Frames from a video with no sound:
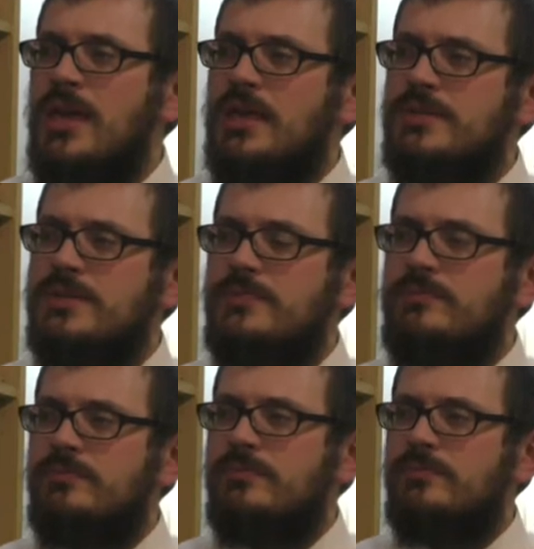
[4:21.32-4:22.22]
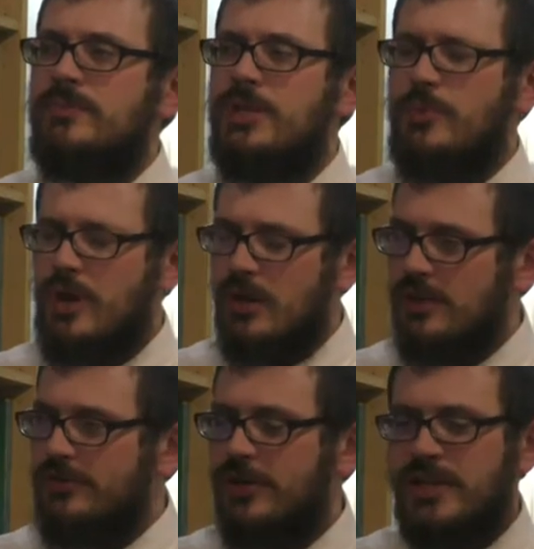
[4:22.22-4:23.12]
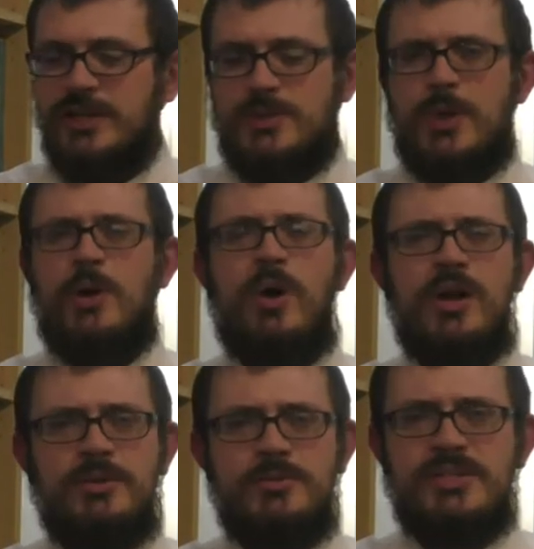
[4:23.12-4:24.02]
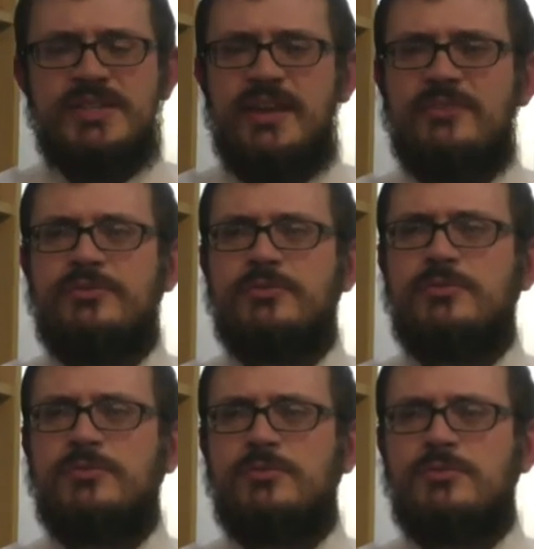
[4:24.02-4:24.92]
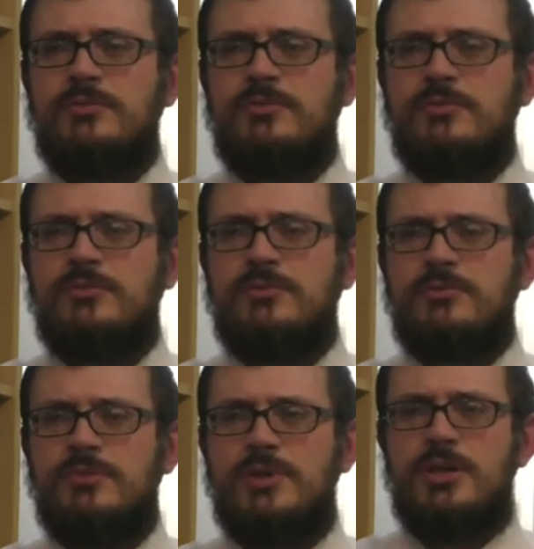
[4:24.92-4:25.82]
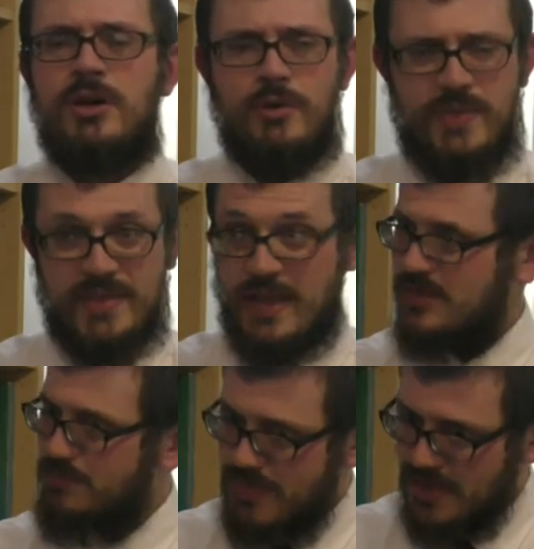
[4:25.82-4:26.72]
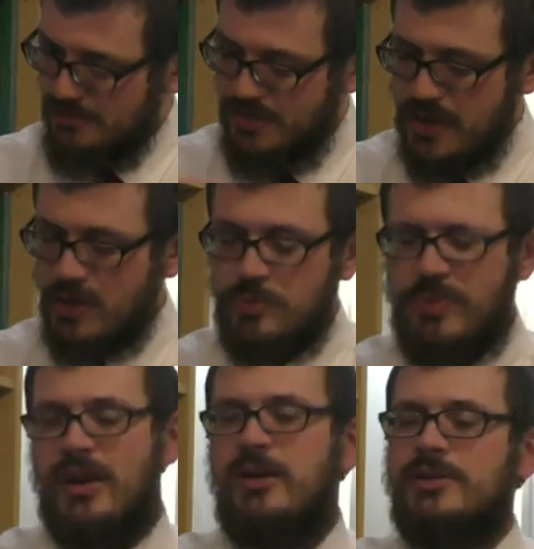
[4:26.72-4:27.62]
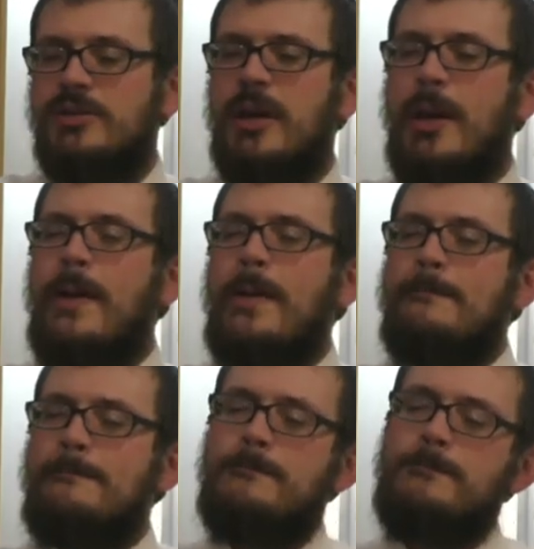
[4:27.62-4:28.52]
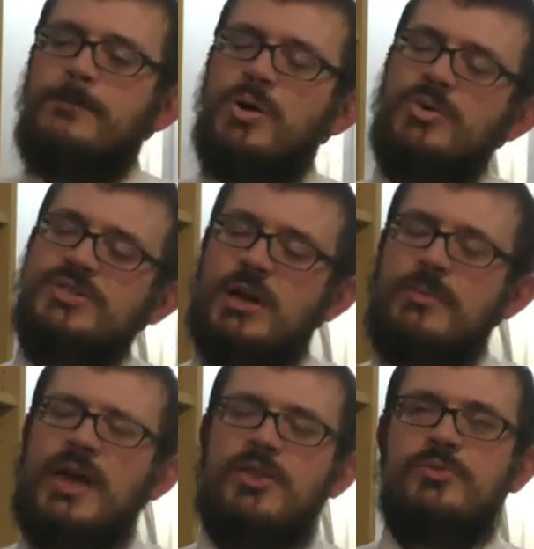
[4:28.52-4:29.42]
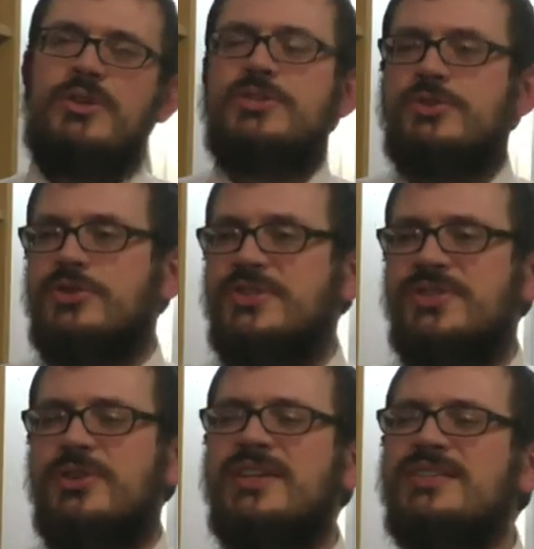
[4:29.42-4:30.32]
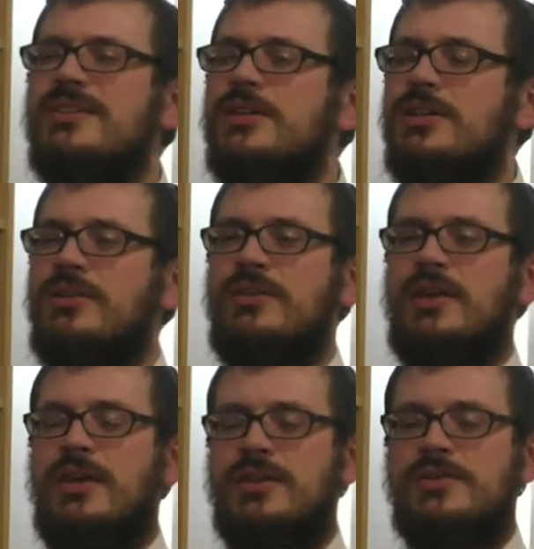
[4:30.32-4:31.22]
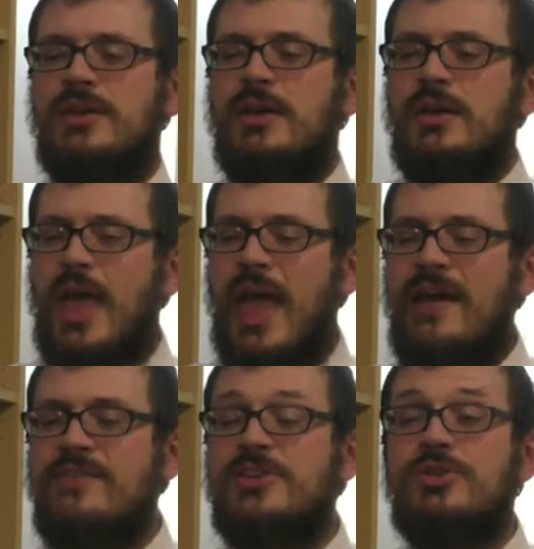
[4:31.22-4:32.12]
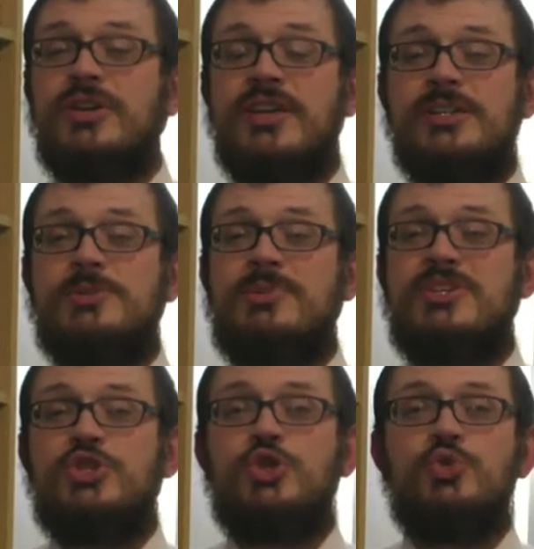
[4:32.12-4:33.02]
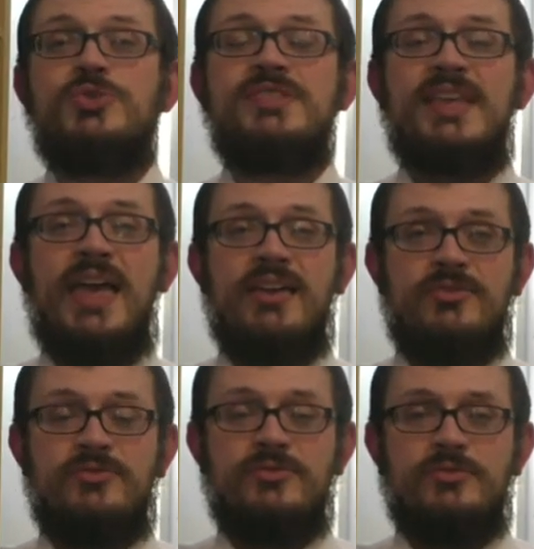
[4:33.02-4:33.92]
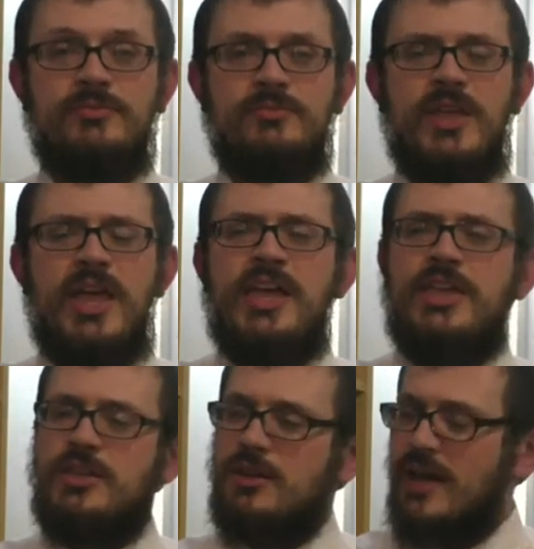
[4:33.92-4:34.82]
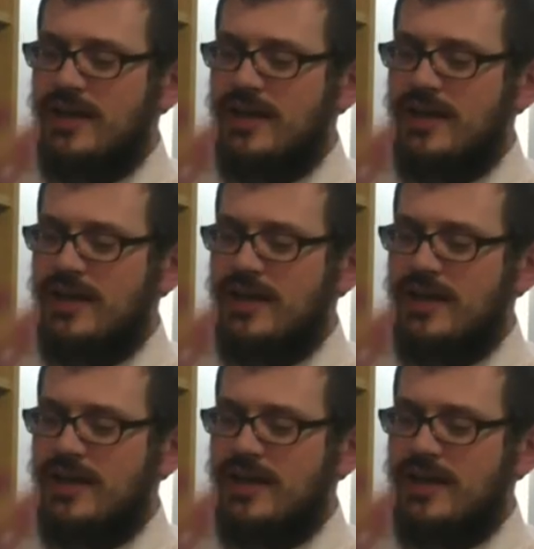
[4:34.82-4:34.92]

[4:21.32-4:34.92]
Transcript: is, we all love our kids. We all want them to be safe. And that's being a good parent. But what's coming out in the research is there is such a thing as having your kids be too safe. In